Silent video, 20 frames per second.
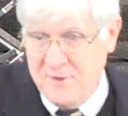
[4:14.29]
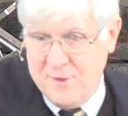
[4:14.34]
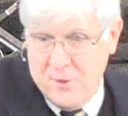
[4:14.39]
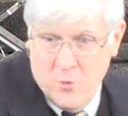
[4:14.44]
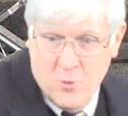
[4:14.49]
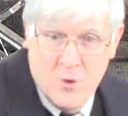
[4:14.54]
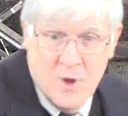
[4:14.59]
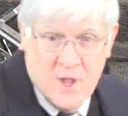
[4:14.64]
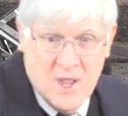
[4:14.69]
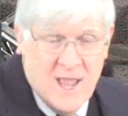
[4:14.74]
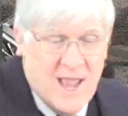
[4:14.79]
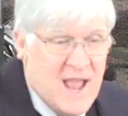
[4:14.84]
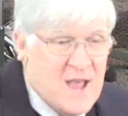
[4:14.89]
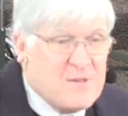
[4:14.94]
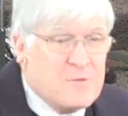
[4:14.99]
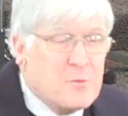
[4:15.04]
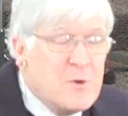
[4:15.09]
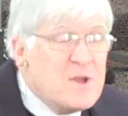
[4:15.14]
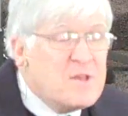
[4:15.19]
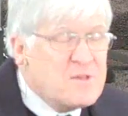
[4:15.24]
So
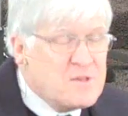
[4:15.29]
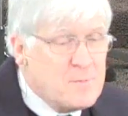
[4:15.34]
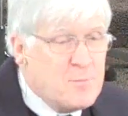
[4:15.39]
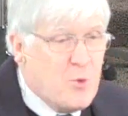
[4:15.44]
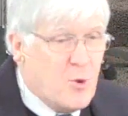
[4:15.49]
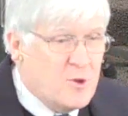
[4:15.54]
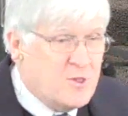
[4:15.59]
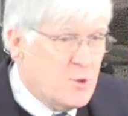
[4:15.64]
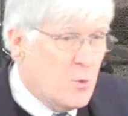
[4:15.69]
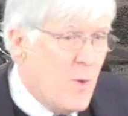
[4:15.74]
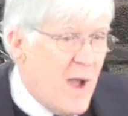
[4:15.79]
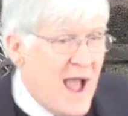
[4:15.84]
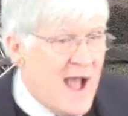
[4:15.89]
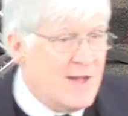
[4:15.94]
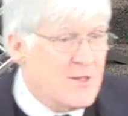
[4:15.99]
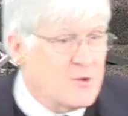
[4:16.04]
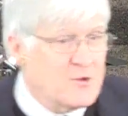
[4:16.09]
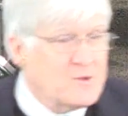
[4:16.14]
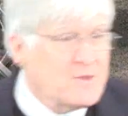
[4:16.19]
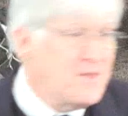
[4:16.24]
as we support the
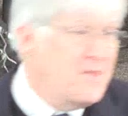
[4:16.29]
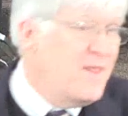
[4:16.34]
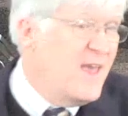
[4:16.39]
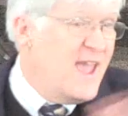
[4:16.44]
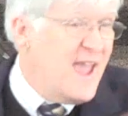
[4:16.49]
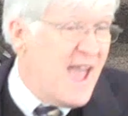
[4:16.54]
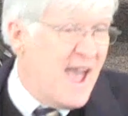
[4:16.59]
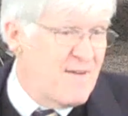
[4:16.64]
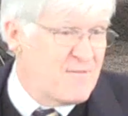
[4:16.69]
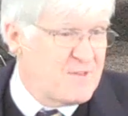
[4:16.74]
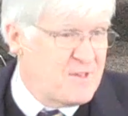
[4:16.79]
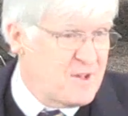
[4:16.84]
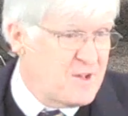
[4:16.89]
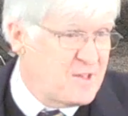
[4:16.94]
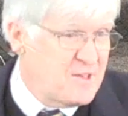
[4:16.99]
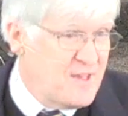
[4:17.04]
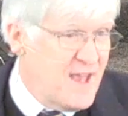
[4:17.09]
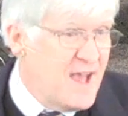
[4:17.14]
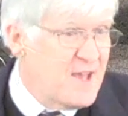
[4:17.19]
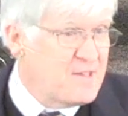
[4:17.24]
Wagglers and they have
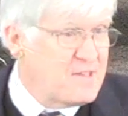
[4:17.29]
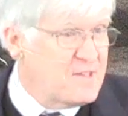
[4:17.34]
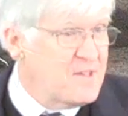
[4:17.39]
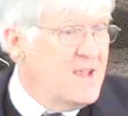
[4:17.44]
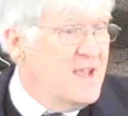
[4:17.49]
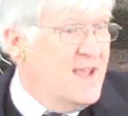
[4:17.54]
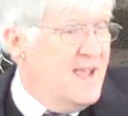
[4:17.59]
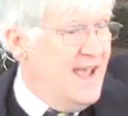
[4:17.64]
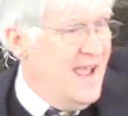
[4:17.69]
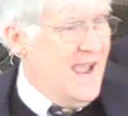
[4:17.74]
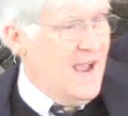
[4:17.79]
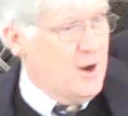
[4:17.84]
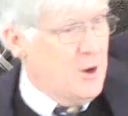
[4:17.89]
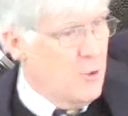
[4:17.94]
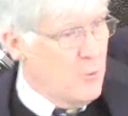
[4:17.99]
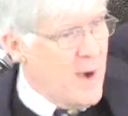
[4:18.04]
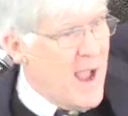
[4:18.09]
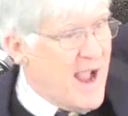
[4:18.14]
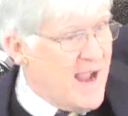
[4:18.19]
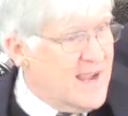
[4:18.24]
success and
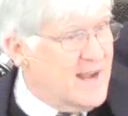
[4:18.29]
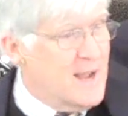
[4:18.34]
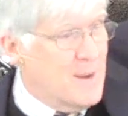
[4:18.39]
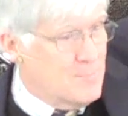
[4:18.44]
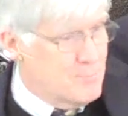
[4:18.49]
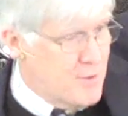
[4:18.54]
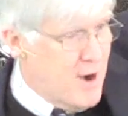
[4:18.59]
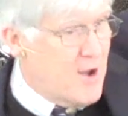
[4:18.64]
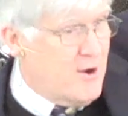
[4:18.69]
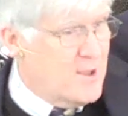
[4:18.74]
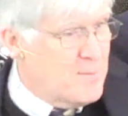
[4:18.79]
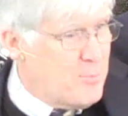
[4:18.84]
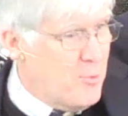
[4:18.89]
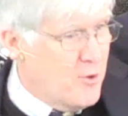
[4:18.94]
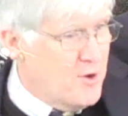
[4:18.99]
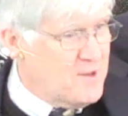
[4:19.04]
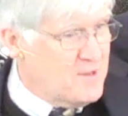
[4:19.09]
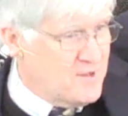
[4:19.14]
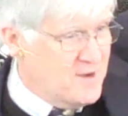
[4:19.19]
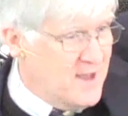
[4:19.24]
are racking up brownie
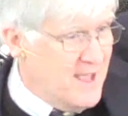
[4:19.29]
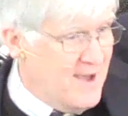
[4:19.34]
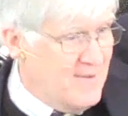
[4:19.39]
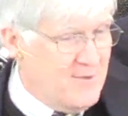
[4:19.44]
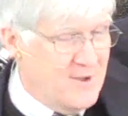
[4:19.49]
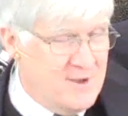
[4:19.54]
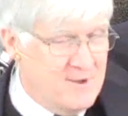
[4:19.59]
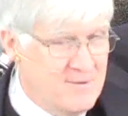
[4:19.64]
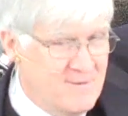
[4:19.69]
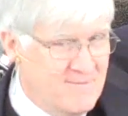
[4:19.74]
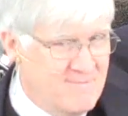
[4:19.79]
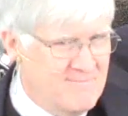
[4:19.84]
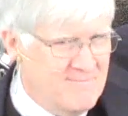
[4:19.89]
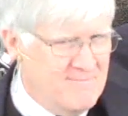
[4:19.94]
points in heaven,